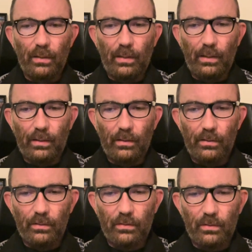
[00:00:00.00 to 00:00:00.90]
And
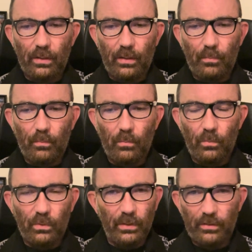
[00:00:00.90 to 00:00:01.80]
it's one
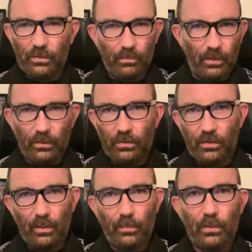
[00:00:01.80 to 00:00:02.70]
I just,
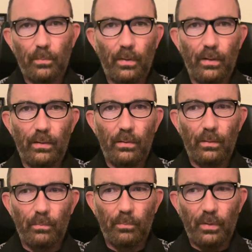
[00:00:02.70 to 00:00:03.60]
stumbled upon.
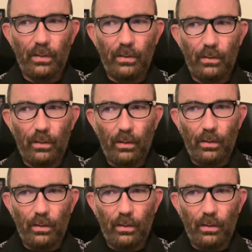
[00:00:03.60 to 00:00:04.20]
But,